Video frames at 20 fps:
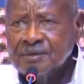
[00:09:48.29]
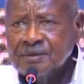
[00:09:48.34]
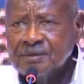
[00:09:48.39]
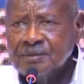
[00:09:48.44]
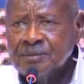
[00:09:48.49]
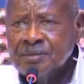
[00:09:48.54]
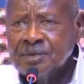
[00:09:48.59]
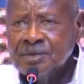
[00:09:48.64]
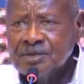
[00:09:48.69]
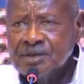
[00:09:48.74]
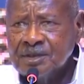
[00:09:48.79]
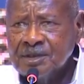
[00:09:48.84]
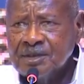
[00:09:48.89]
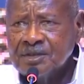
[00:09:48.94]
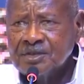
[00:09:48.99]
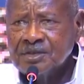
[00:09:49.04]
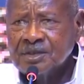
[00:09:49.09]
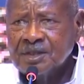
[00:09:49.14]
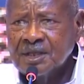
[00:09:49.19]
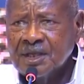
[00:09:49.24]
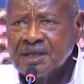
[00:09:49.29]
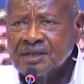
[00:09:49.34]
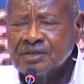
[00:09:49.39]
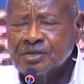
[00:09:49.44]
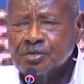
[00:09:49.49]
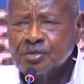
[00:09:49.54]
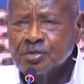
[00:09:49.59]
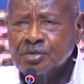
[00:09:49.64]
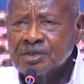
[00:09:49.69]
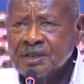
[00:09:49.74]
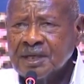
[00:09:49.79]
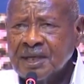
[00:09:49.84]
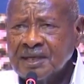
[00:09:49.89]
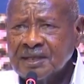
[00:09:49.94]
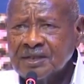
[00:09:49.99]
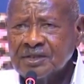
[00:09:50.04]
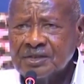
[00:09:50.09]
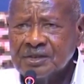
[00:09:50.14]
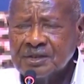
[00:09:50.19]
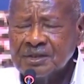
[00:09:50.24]
business has two
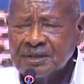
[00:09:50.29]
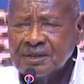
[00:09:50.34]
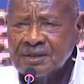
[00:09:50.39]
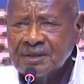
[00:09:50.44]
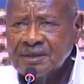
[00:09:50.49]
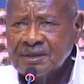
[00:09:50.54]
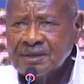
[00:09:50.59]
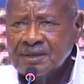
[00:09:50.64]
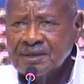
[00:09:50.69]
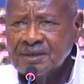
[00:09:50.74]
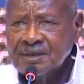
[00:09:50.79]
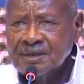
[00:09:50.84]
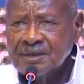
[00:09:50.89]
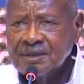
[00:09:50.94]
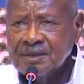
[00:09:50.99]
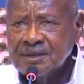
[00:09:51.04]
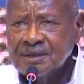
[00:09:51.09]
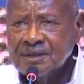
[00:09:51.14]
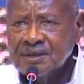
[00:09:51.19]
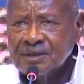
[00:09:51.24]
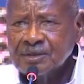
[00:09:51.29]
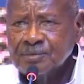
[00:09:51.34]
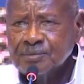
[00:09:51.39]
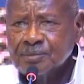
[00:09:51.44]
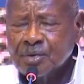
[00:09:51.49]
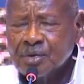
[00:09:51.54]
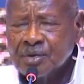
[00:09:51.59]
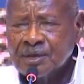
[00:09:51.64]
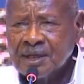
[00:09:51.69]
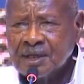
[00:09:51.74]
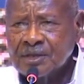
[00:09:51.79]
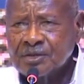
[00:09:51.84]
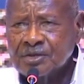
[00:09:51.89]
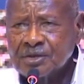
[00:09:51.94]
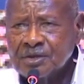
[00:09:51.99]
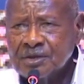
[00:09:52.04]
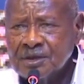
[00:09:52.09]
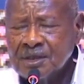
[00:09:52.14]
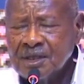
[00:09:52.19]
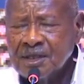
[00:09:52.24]
sides,
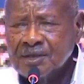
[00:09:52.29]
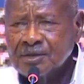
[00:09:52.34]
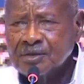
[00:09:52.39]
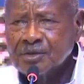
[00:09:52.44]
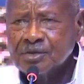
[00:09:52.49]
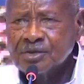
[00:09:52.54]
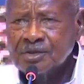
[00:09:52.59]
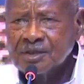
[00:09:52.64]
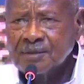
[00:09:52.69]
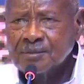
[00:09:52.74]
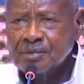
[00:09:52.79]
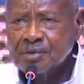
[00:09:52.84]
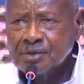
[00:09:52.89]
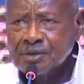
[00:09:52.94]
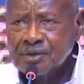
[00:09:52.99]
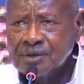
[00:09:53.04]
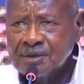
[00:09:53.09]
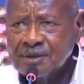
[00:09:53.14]
production and consumption.